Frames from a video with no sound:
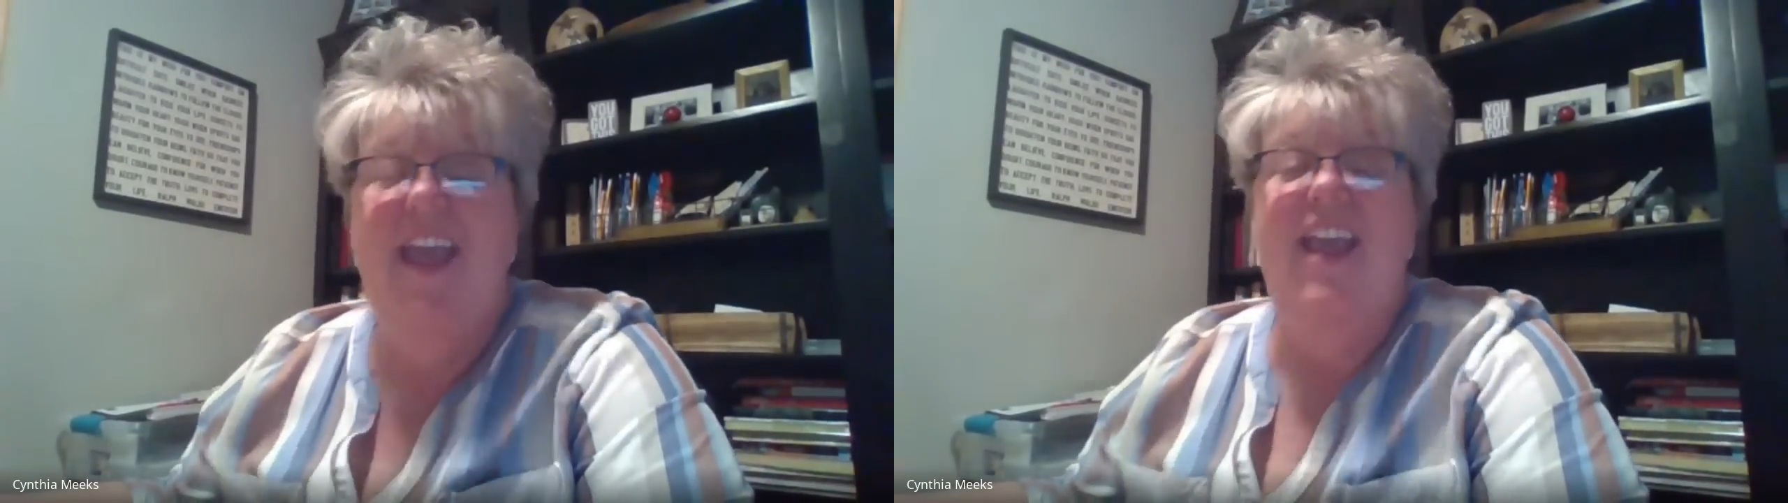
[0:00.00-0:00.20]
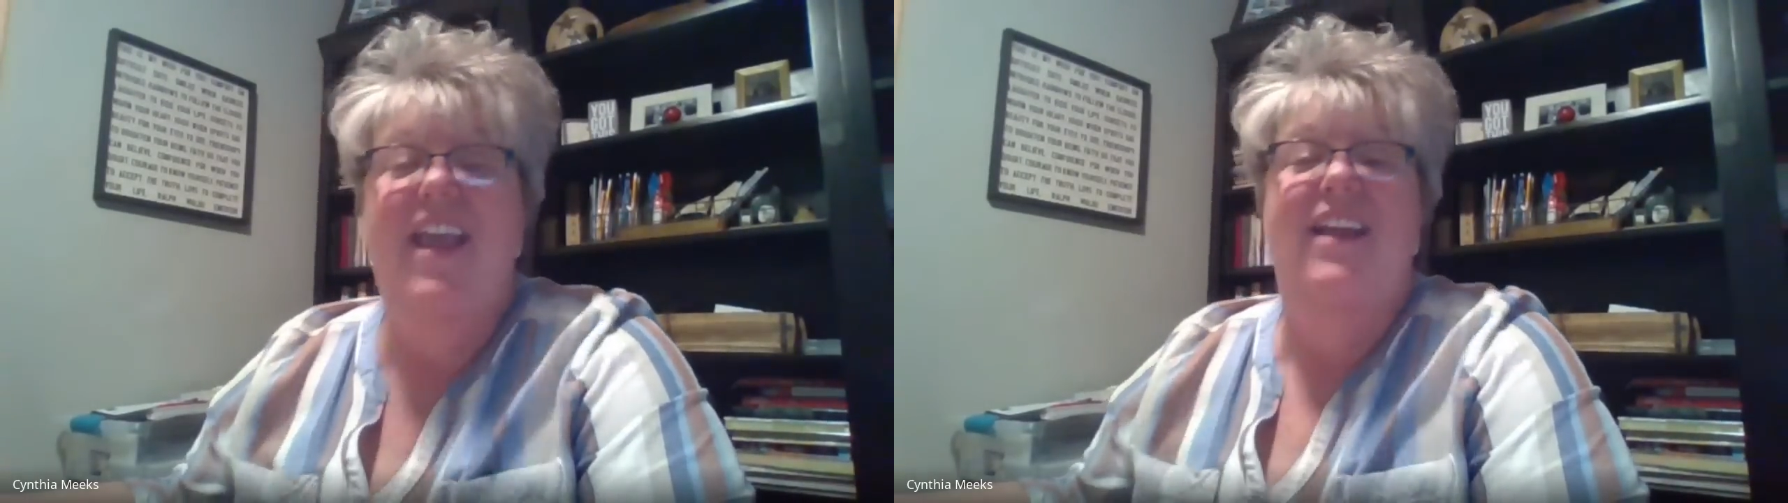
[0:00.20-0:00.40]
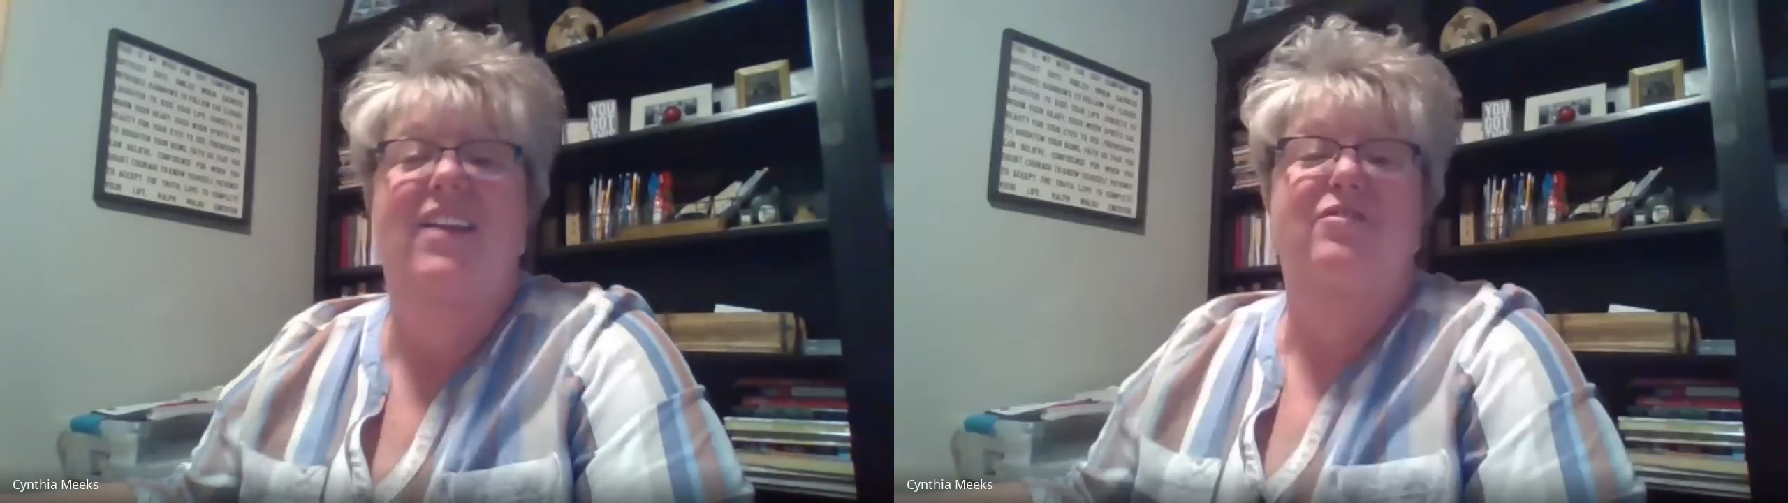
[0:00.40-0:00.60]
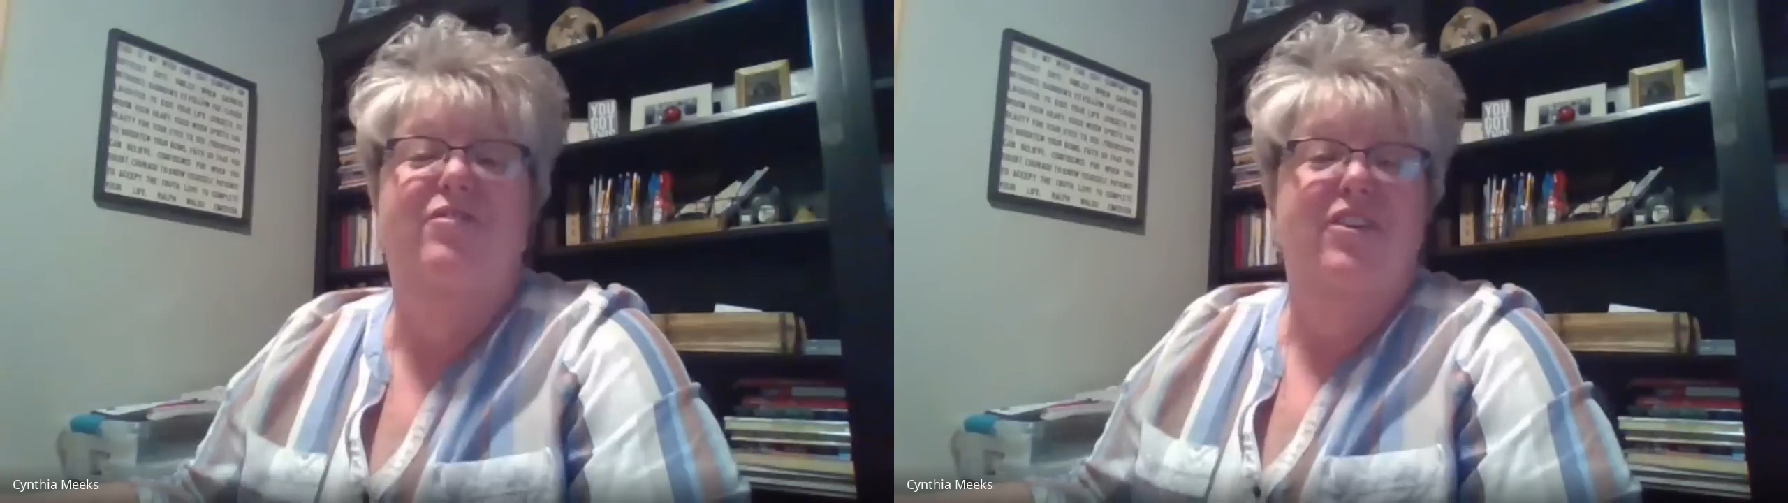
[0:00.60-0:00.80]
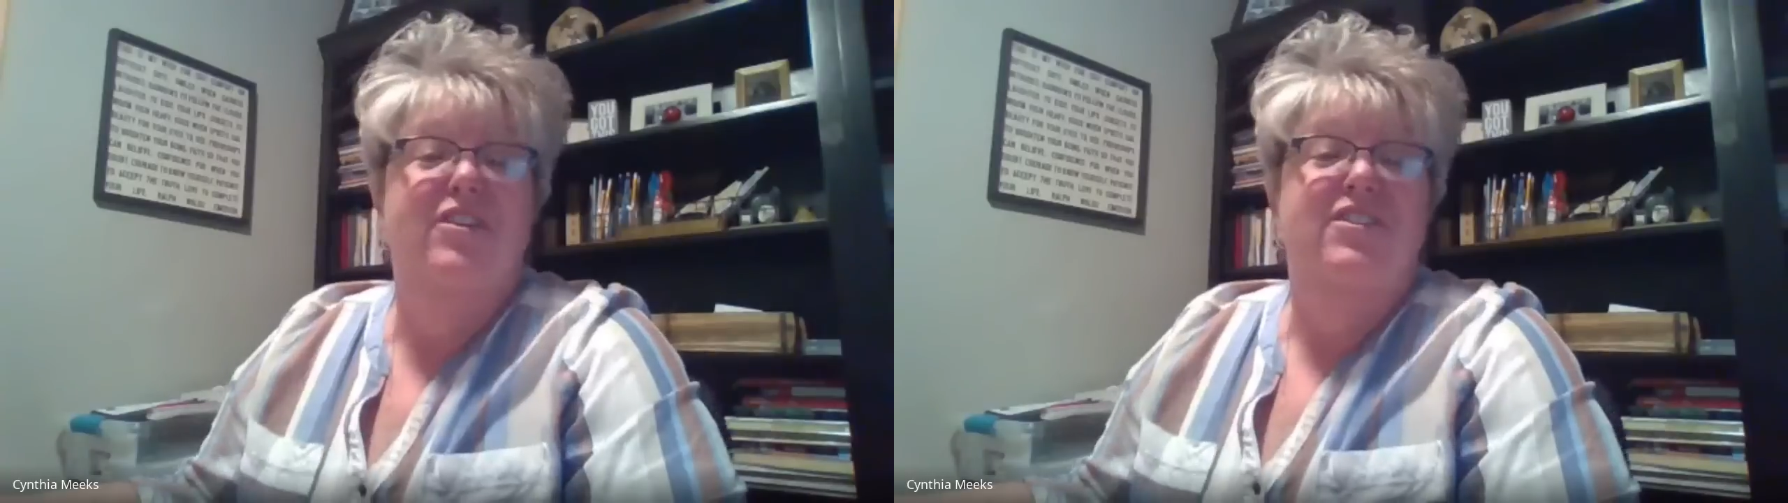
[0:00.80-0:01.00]
And
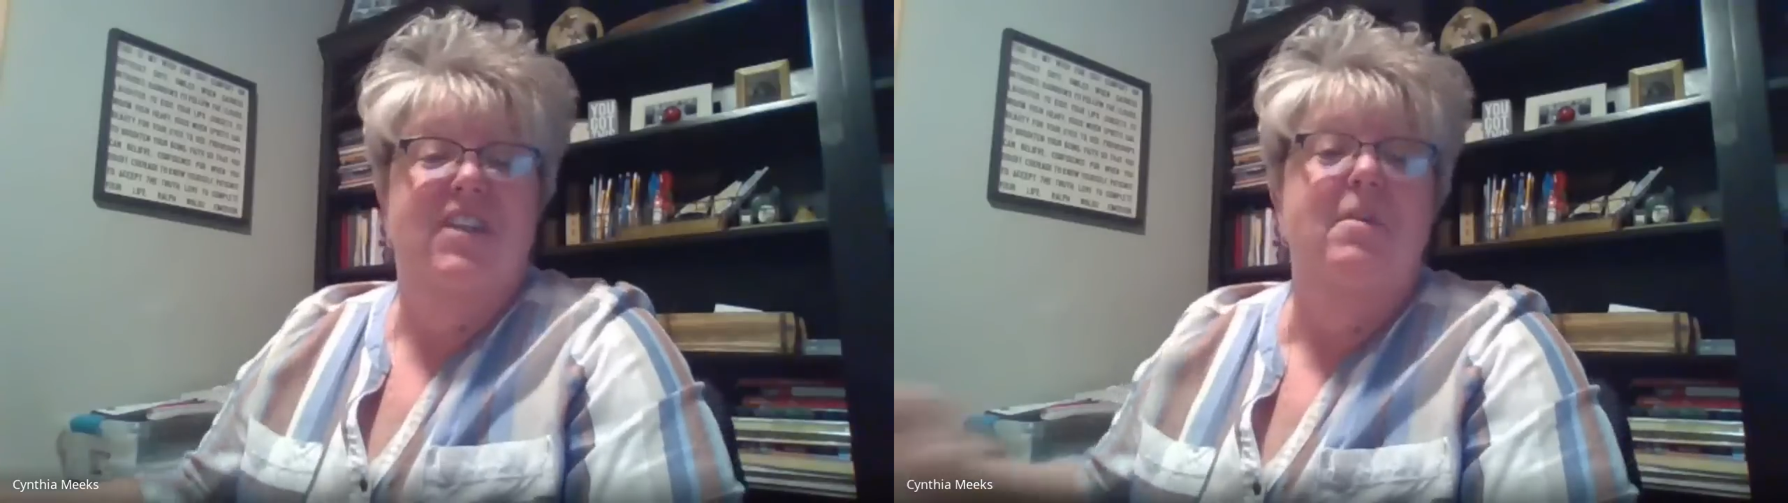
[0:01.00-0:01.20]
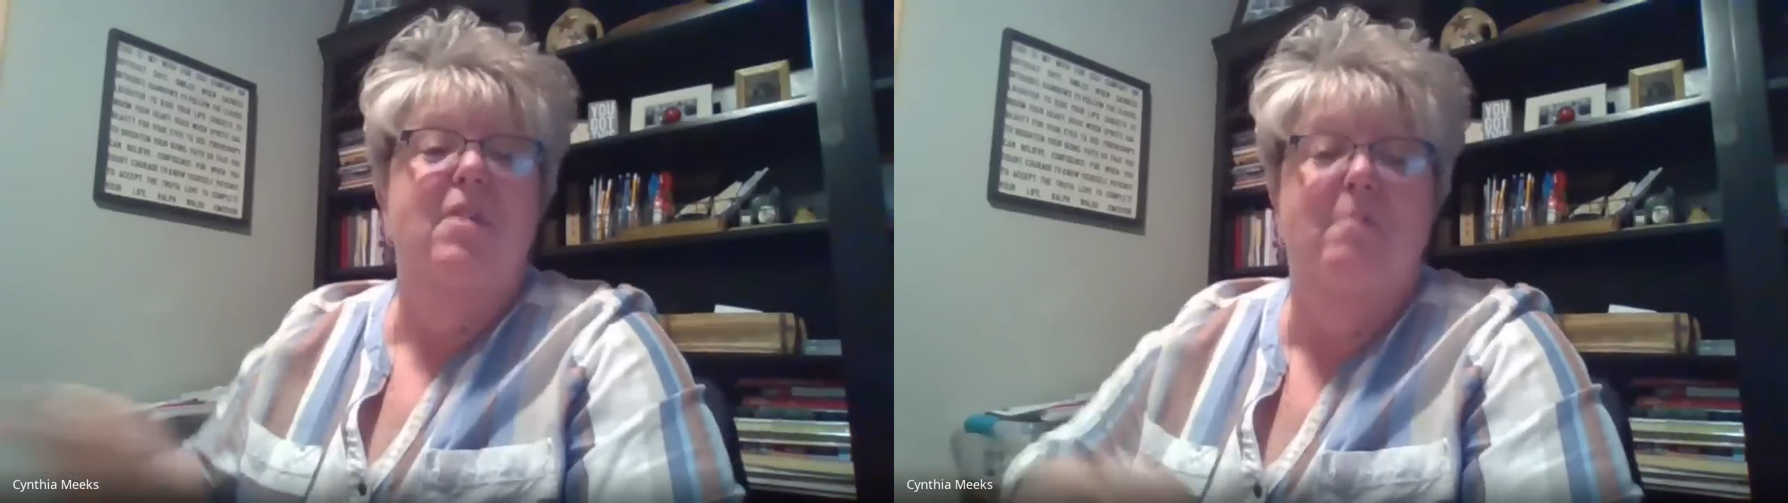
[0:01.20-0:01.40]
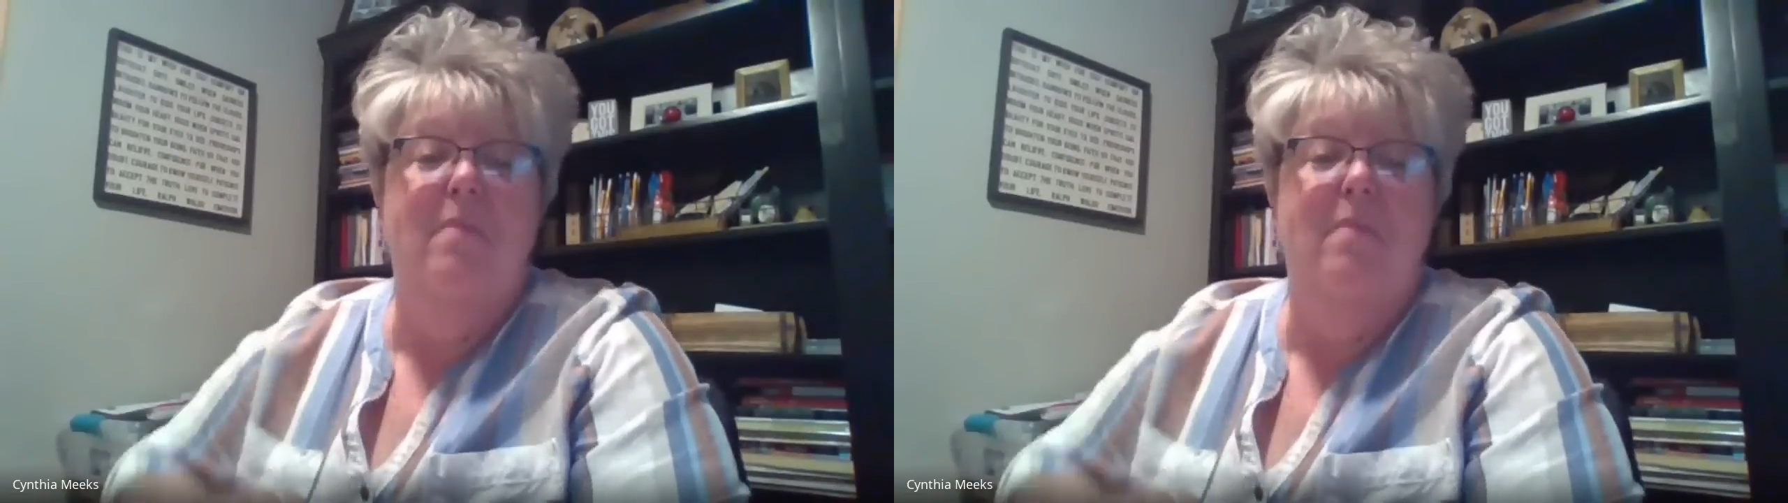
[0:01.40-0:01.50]
for some of